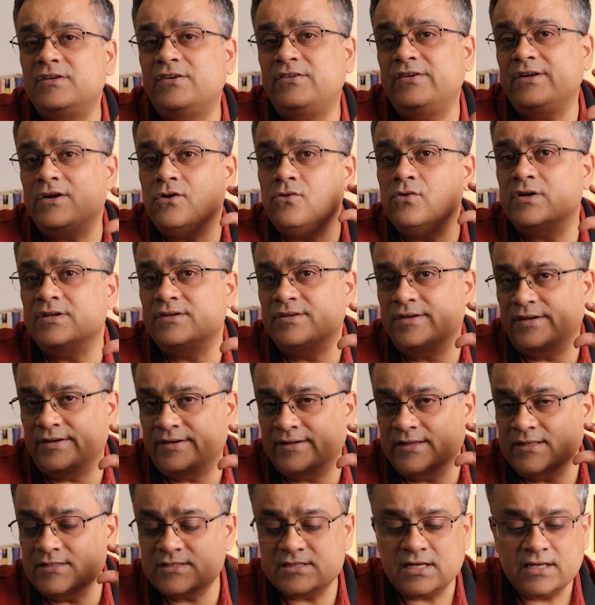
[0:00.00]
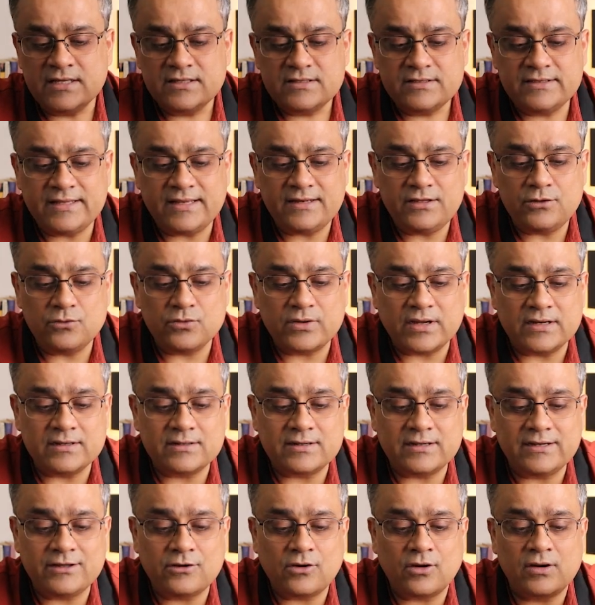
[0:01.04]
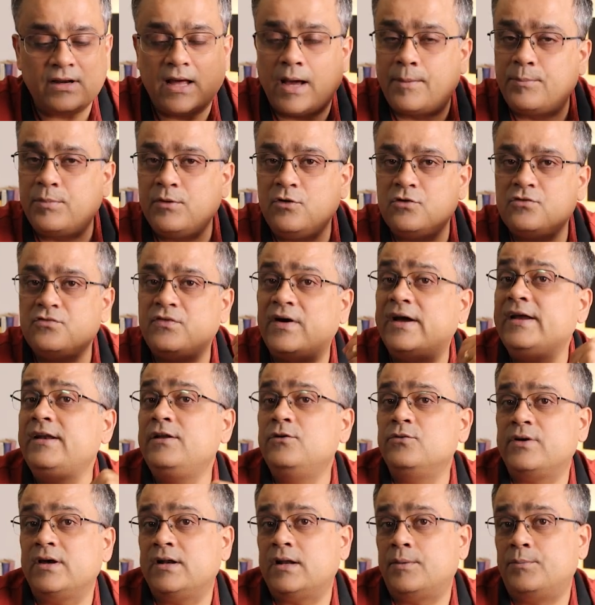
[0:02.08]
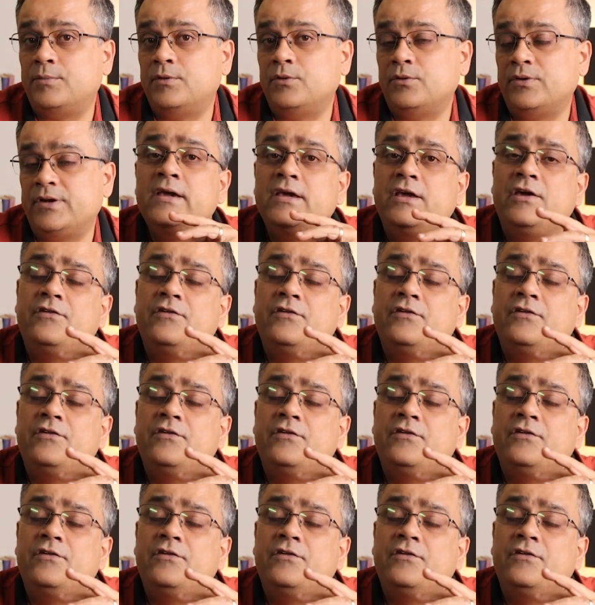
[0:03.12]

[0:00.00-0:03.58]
the required details, then you can click on upload file, you can upload.